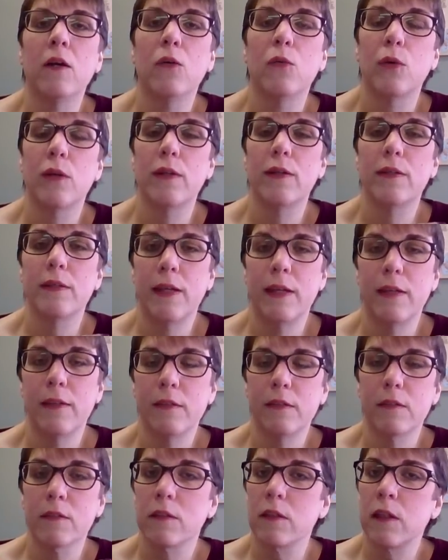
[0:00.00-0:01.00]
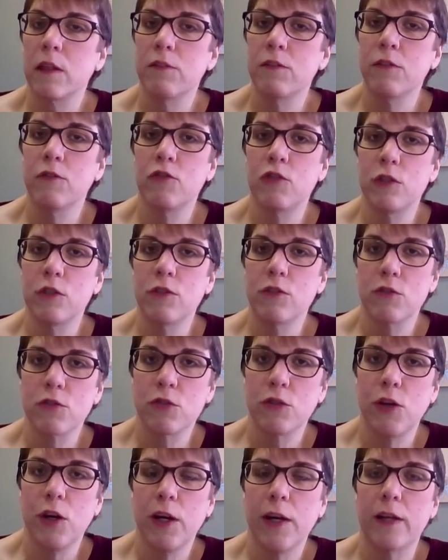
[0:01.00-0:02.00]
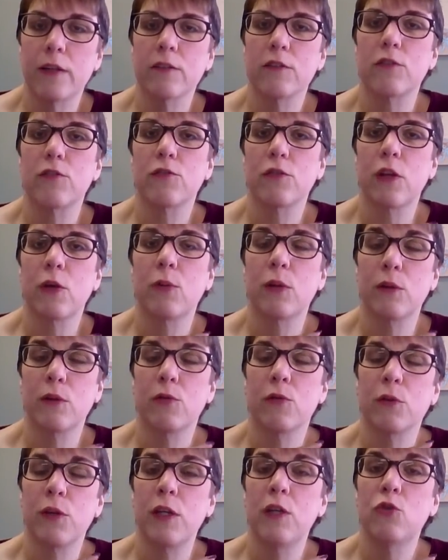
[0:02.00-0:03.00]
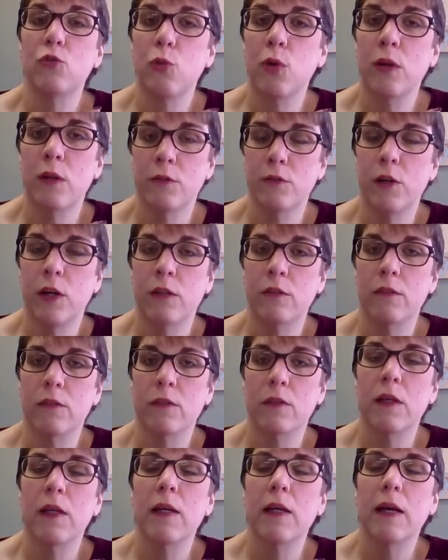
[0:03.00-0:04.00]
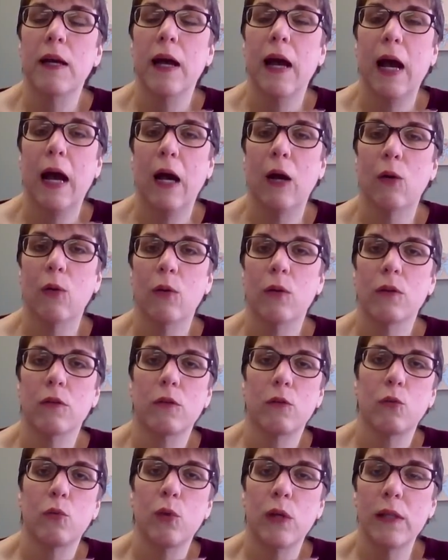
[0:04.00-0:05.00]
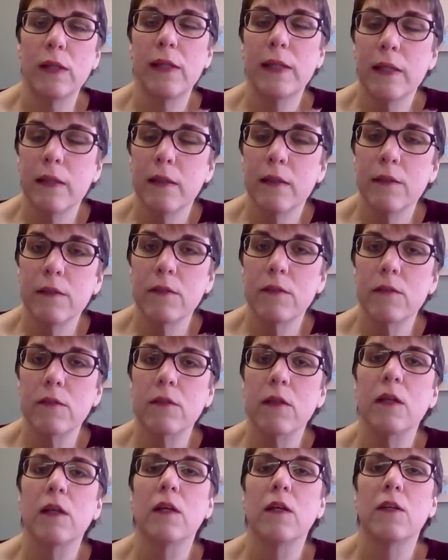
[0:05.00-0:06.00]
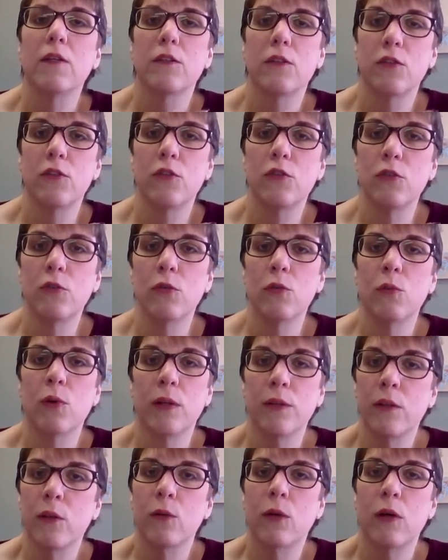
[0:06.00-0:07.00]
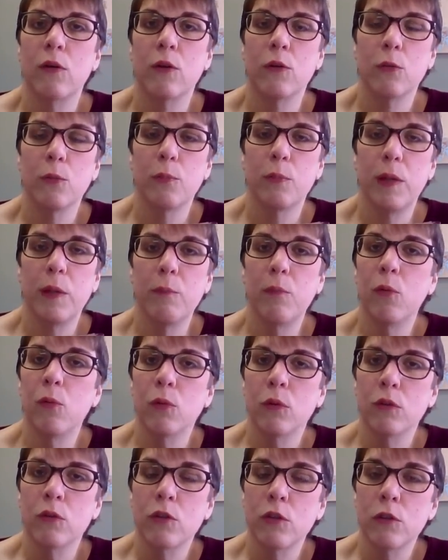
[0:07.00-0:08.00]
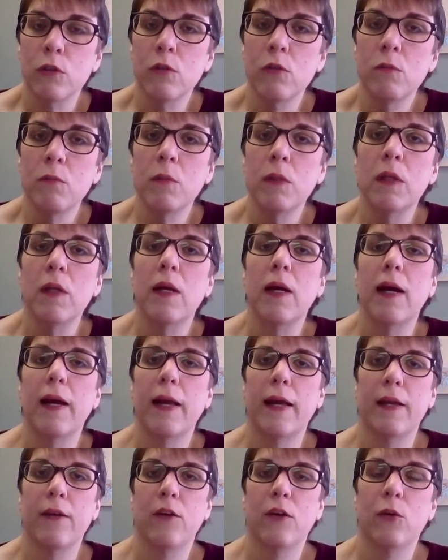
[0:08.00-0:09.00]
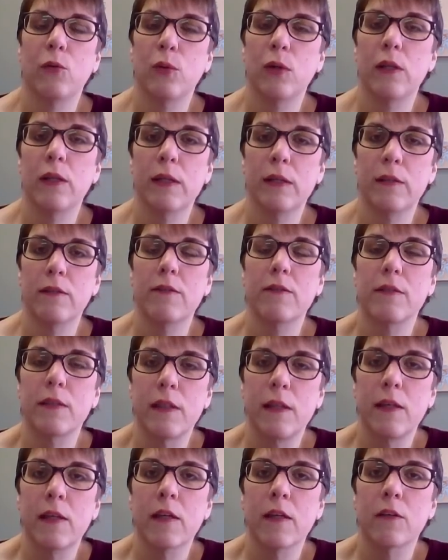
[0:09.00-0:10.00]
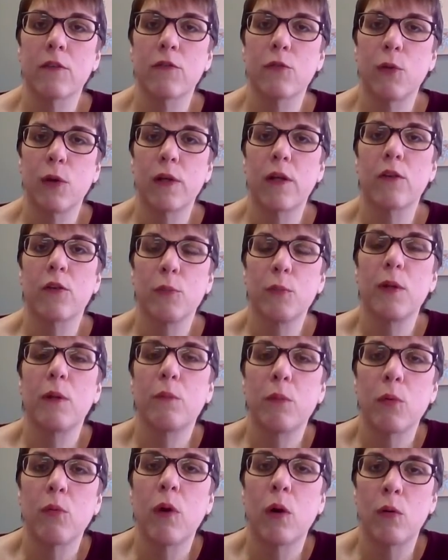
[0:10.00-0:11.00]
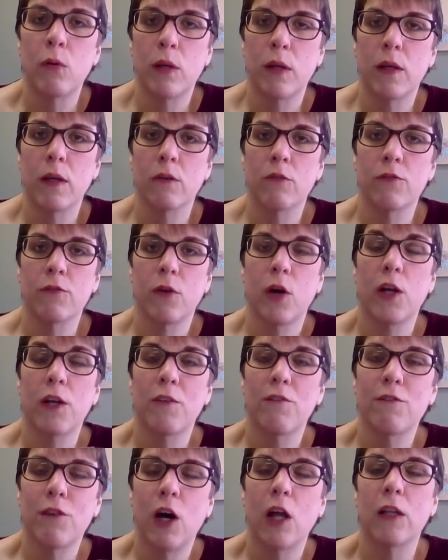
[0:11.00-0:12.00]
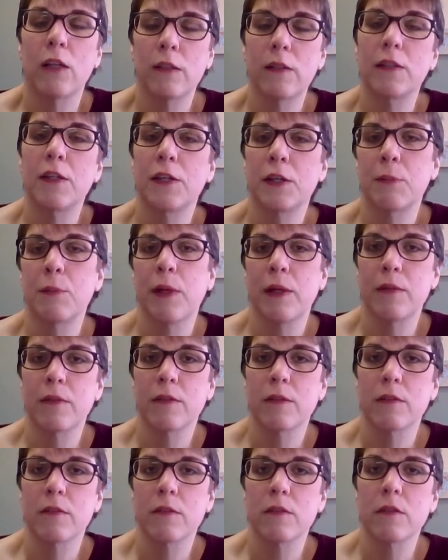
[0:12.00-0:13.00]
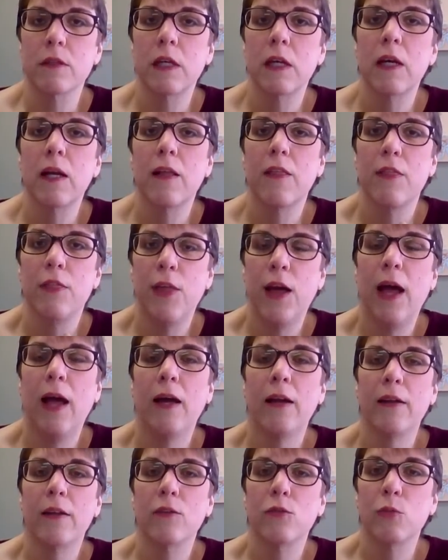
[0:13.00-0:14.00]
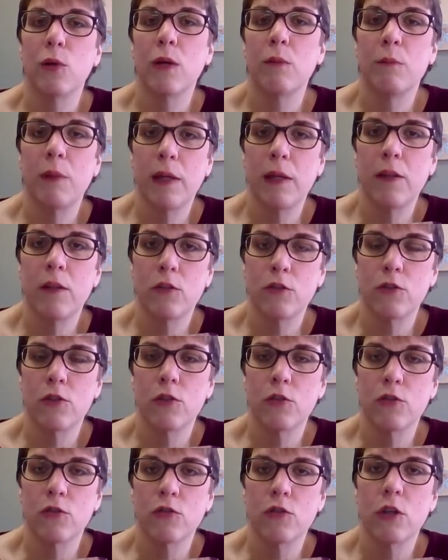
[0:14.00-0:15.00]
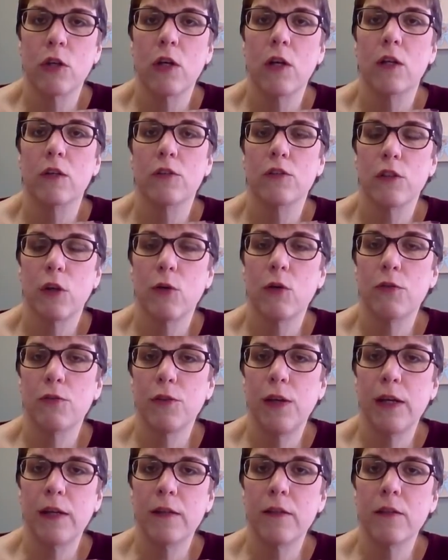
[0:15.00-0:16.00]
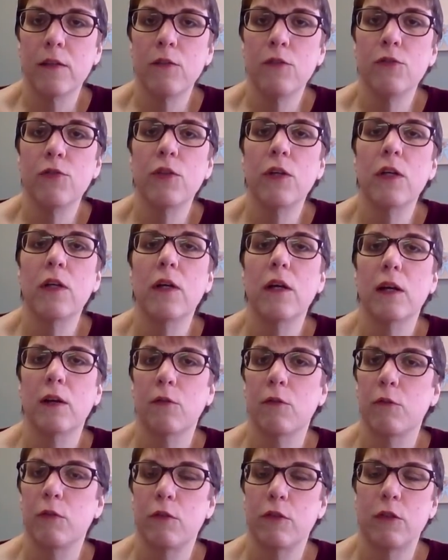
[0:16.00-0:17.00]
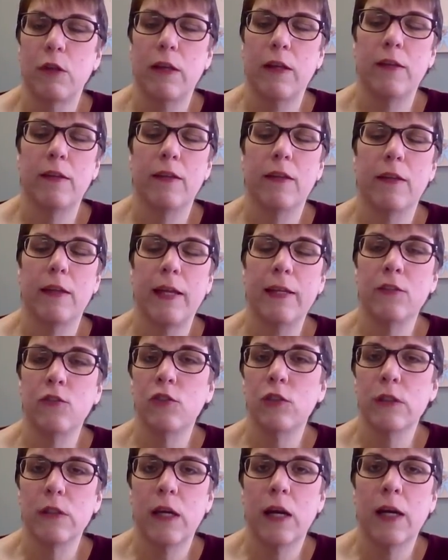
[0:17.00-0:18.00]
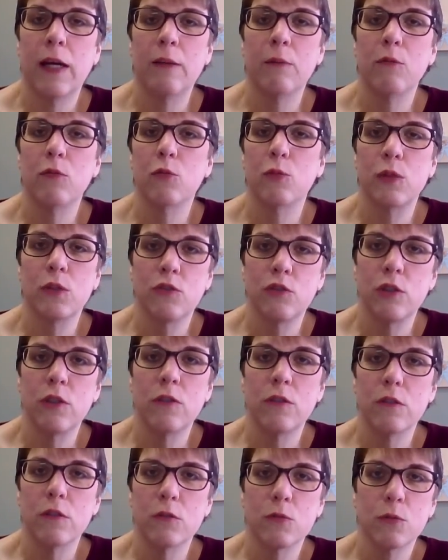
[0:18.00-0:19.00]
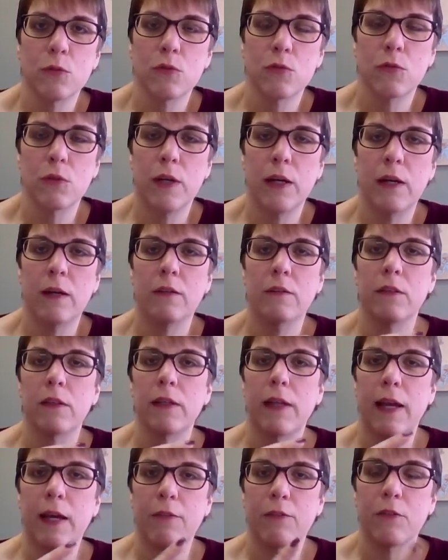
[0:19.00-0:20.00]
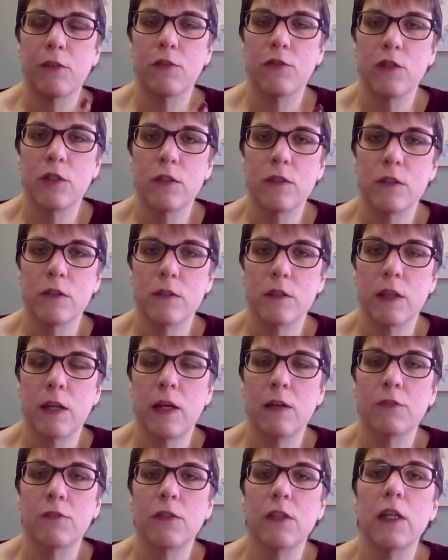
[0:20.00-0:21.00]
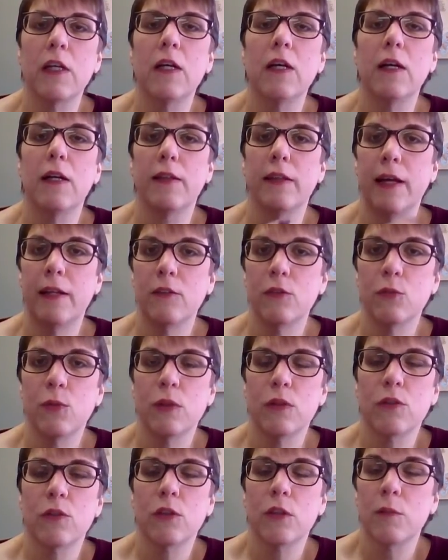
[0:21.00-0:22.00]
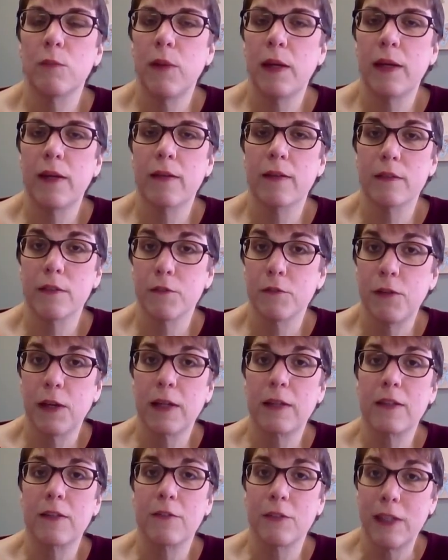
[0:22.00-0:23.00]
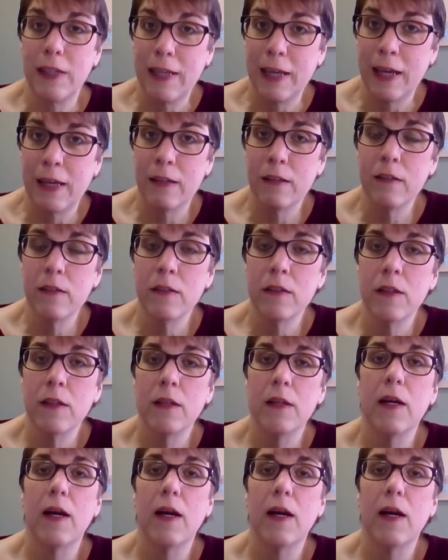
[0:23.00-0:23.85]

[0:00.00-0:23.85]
What it takes is the love of Jesus Christ flowing through each one of us, our willingness to do what no other people will do, and our willingness to give what other people won't give on a voluntary basis. That is what made the church so effective in the ancient times when Jesus was around and after Jesus left. That's what's going to make us effective again.